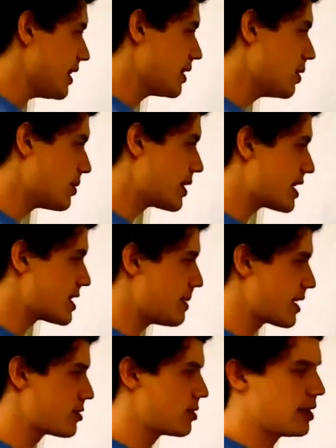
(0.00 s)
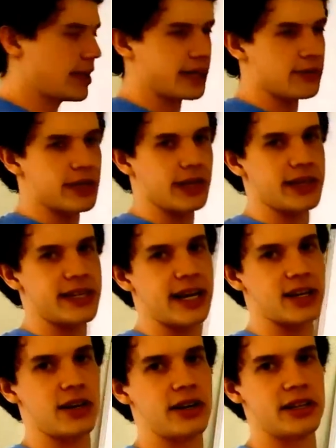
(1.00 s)
when you get some extra, like, utility
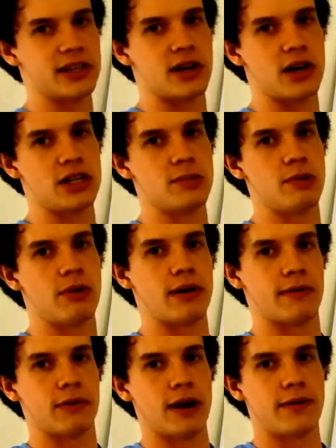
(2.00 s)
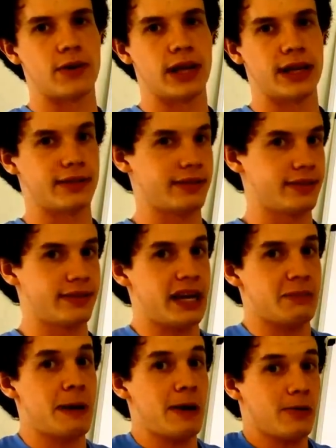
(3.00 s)
tacked onto these cards you've been running forever, like,
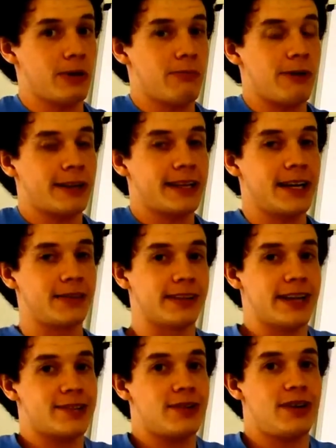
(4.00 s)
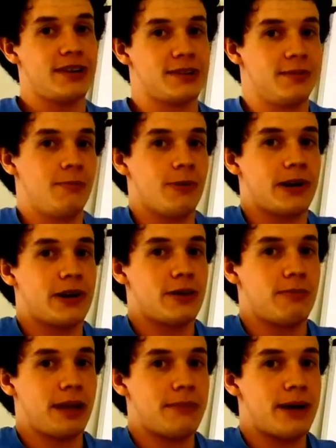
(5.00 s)
that's power creep right there. That's awesome. We're here to
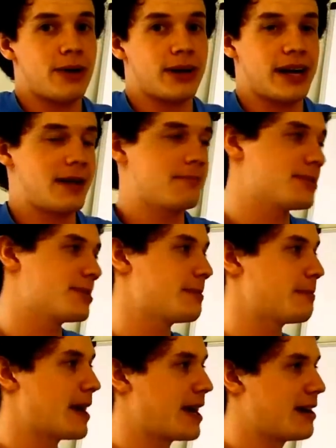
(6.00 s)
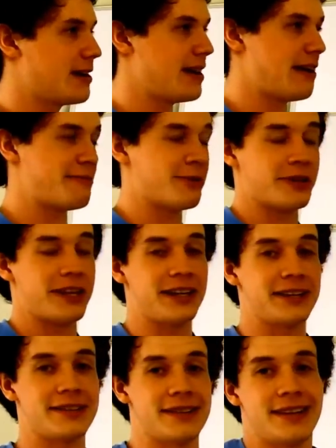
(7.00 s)
play better games and have more
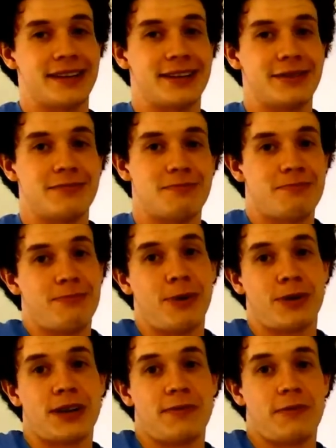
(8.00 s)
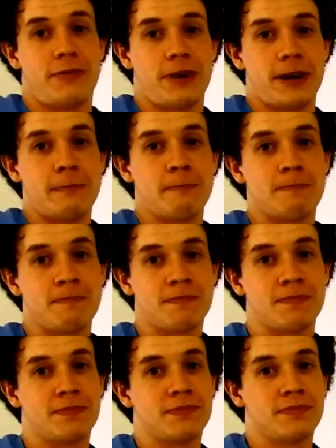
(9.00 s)
things. And, more stuff for free.
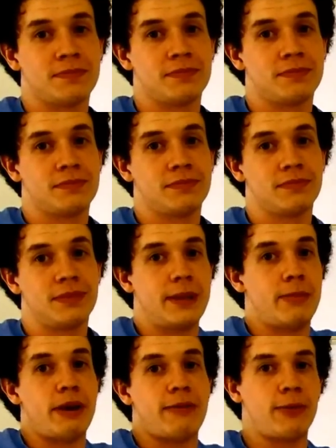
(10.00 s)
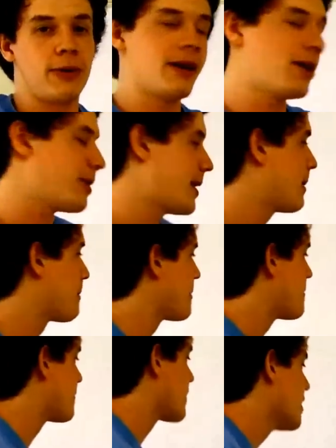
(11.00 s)
They're big for it. Okay.
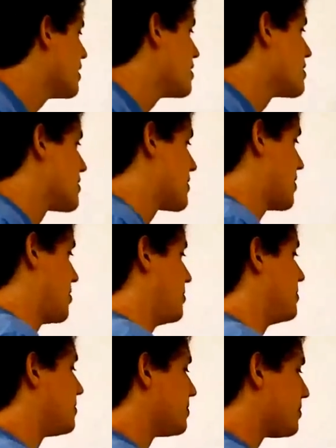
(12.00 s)
So,